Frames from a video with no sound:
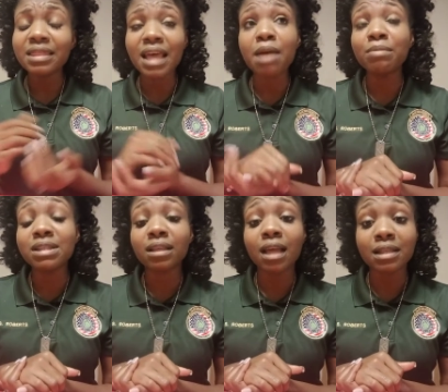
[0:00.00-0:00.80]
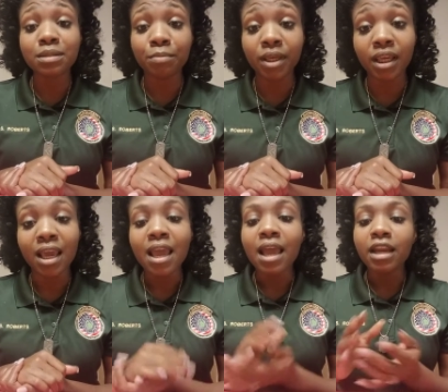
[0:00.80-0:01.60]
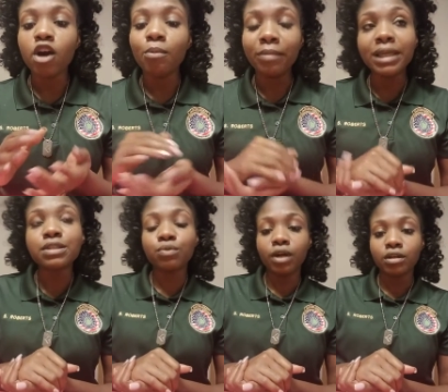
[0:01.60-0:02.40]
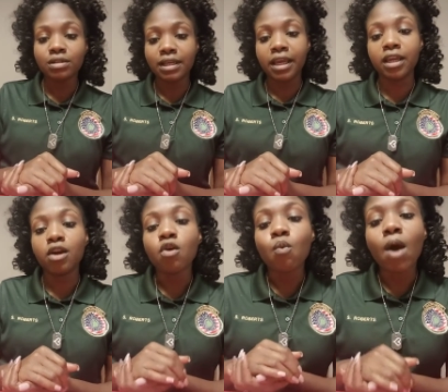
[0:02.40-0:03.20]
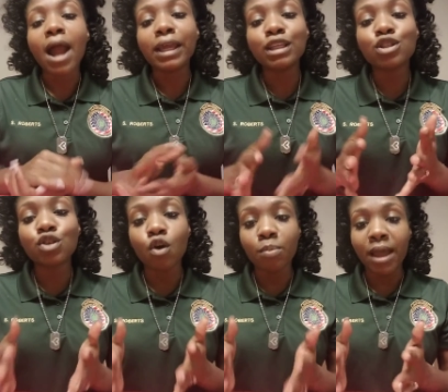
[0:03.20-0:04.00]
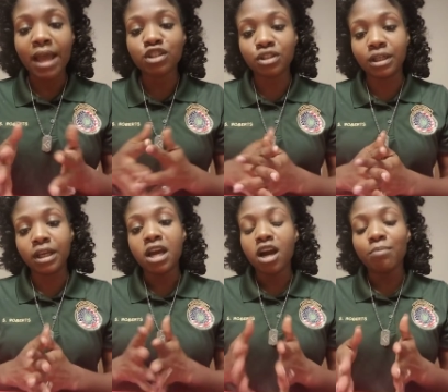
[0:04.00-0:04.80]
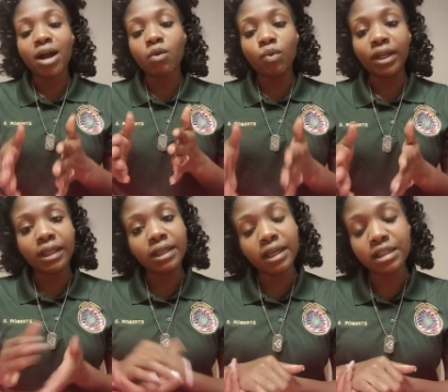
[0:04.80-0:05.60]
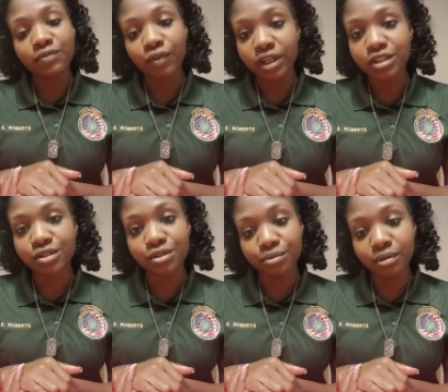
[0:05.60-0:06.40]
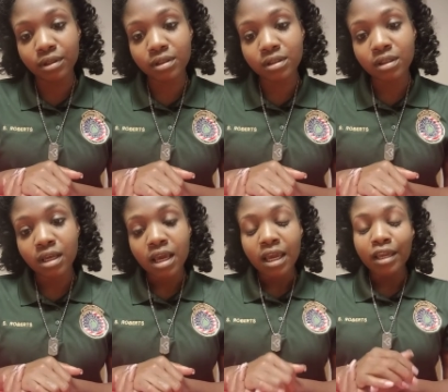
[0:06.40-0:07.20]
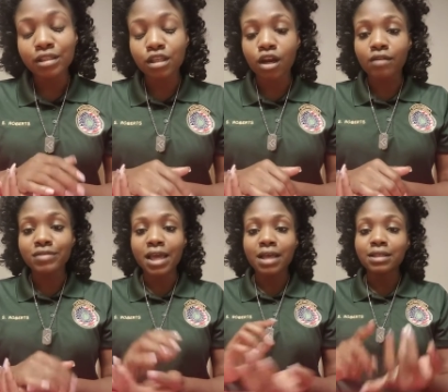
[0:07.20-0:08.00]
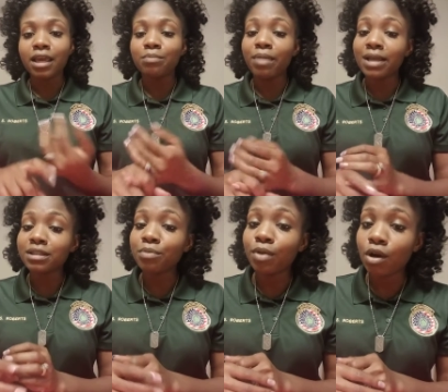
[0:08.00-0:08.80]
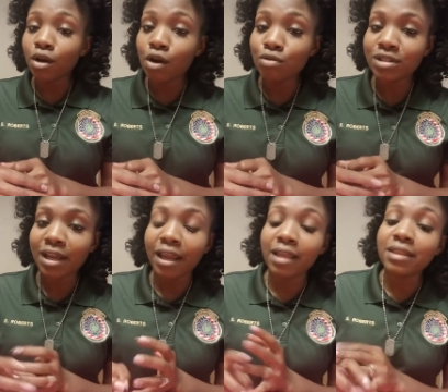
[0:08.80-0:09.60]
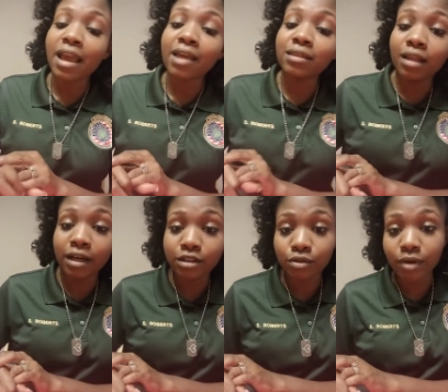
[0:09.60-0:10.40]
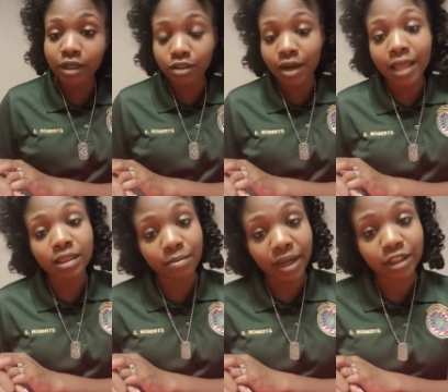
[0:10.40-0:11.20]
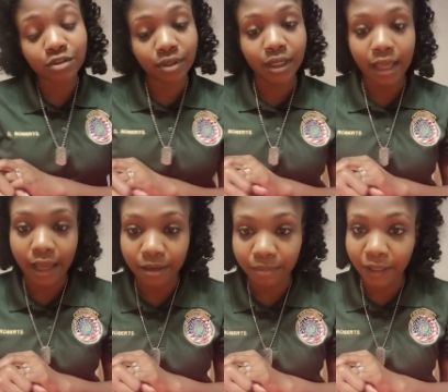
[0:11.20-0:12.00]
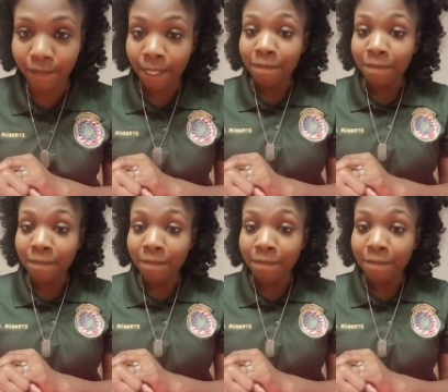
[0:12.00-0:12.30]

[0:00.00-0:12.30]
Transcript: That meant a lot to me and helped me to understand why he's so passionate about what he does for his students. He serves as head basketball coach and the athletic director at the Main Street Academy.